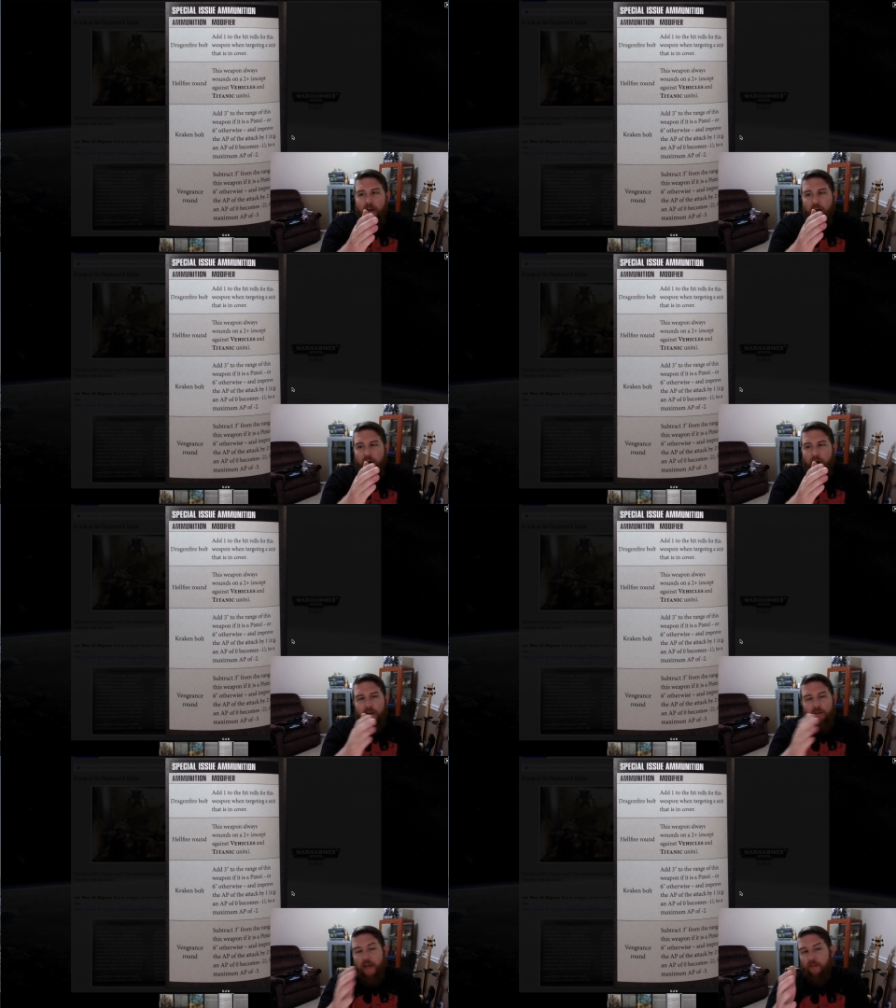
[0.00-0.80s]
Uh, I
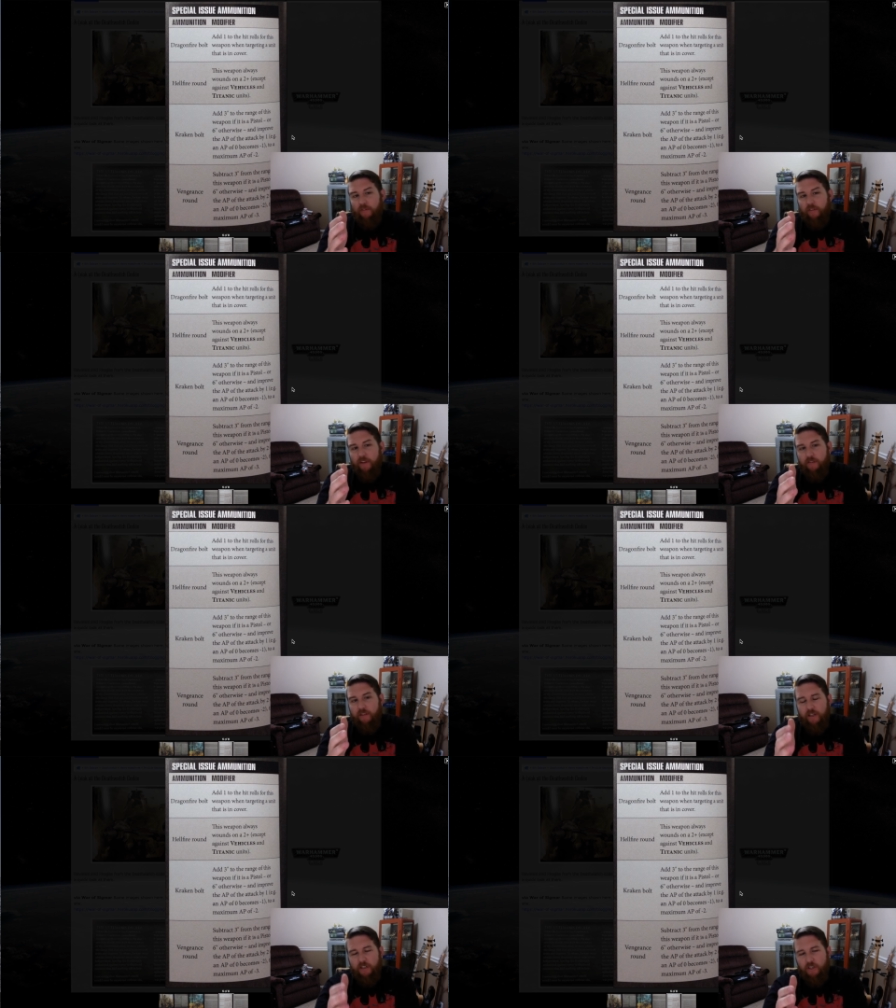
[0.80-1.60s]
don't have the seventh
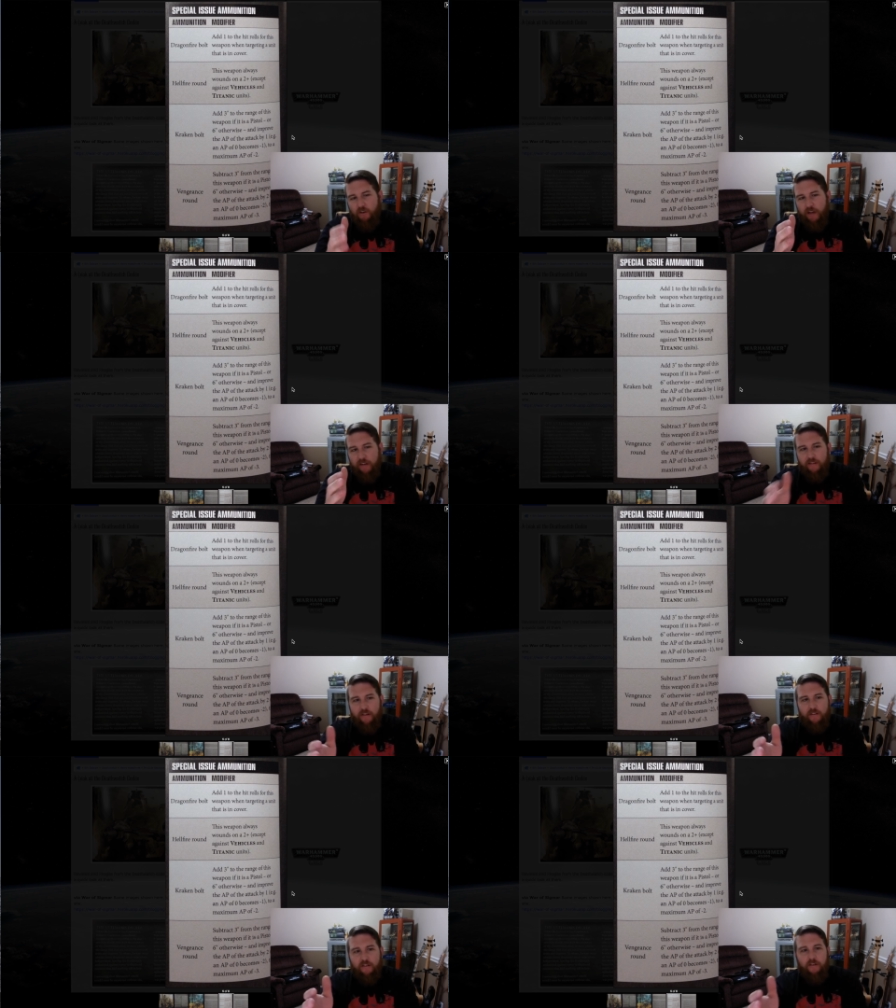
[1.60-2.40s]
edition Codex
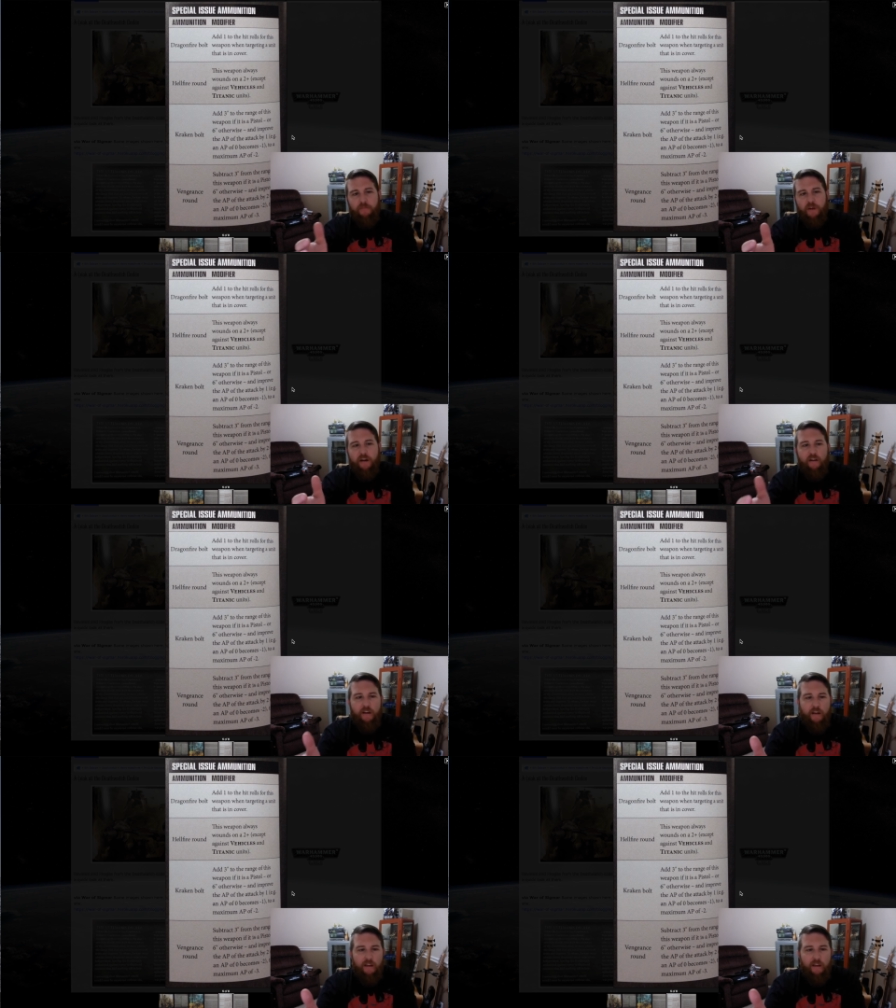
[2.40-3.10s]
here to compare